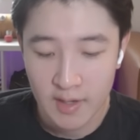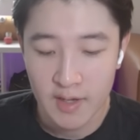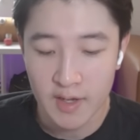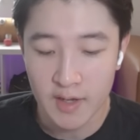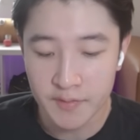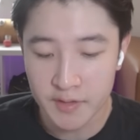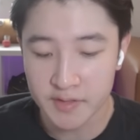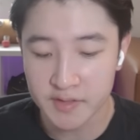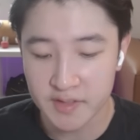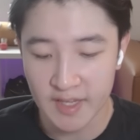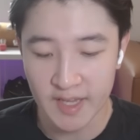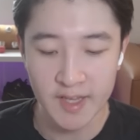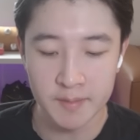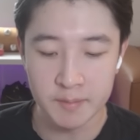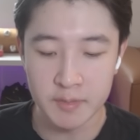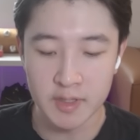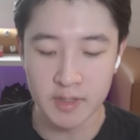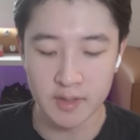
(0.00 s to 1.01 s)
in this
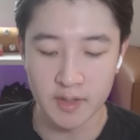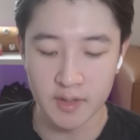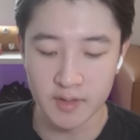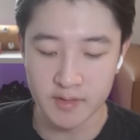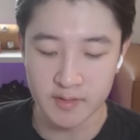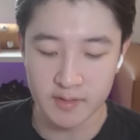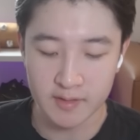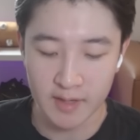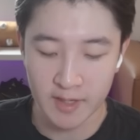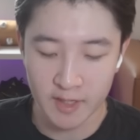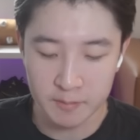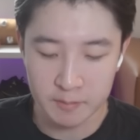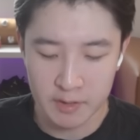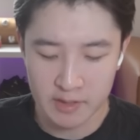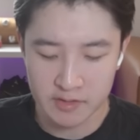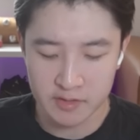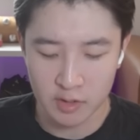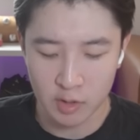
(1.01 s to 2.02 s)
game because it kind of
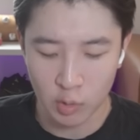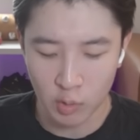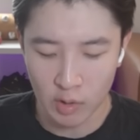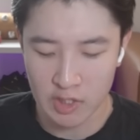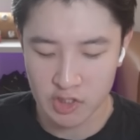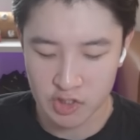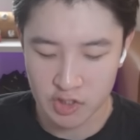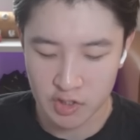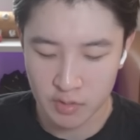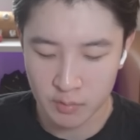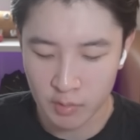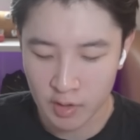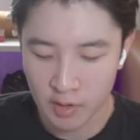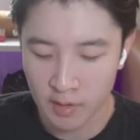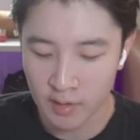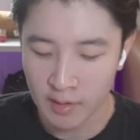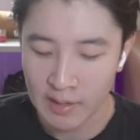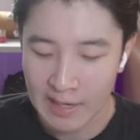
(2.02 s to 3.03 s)
makes the question
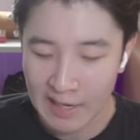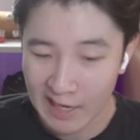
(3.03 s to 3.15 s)
where